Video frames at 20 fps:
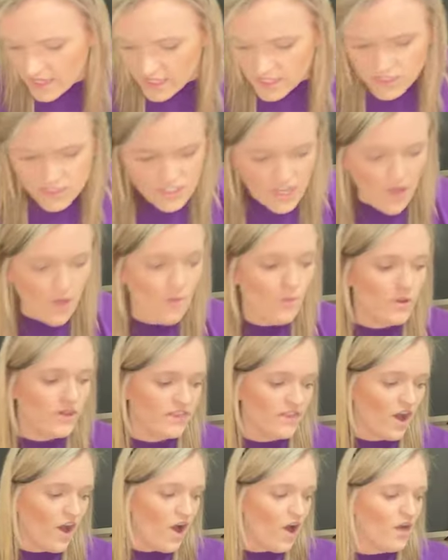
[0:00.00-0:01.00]
So
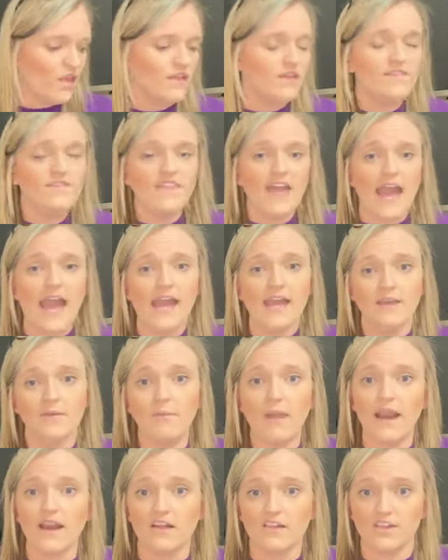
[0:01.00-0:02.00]
with all of that in
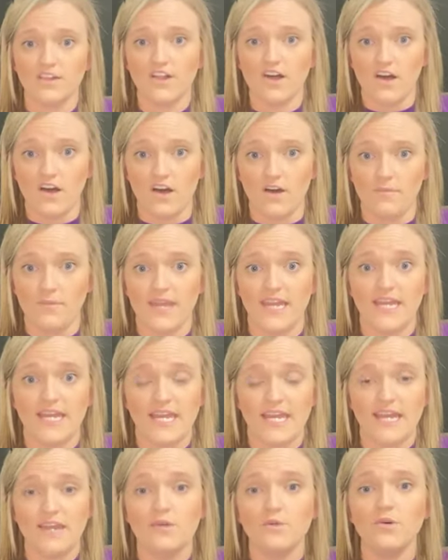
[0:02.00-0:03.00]
my club, it
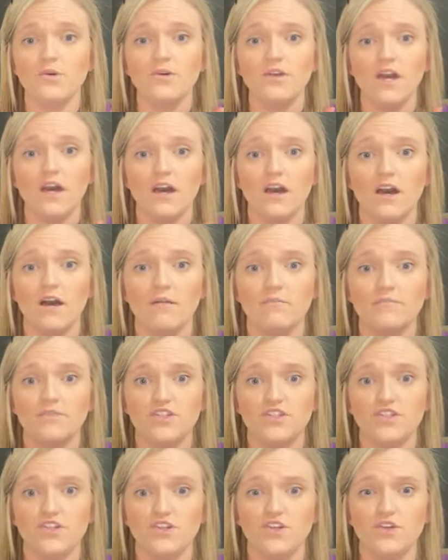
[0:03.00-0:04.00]
equaled up
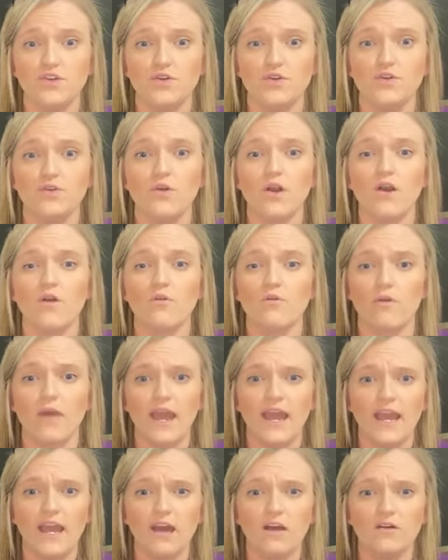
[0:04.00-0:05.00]
to
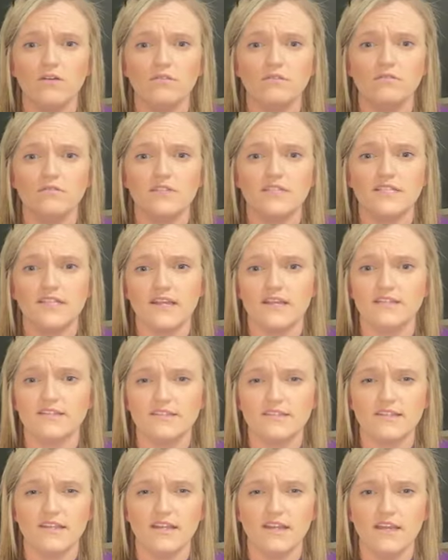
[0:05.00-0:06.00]
around
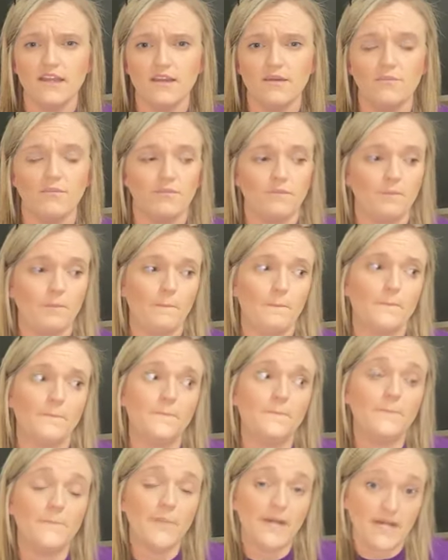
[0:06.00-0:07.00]
60,
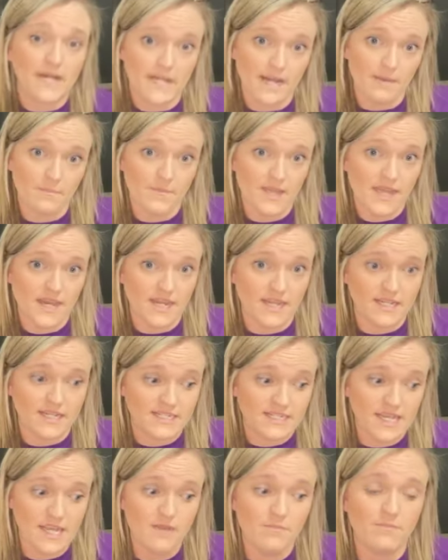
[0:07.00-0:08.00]
but I'm getting
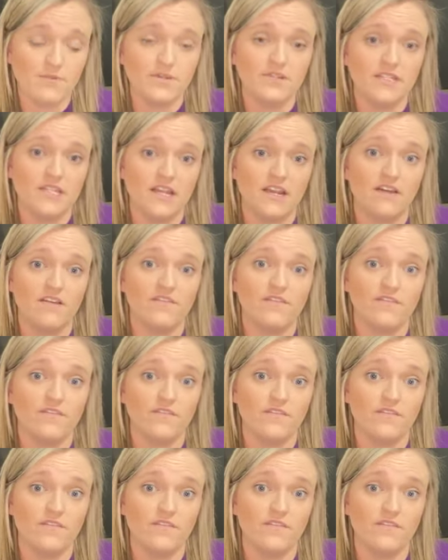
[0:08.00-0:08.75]
10% of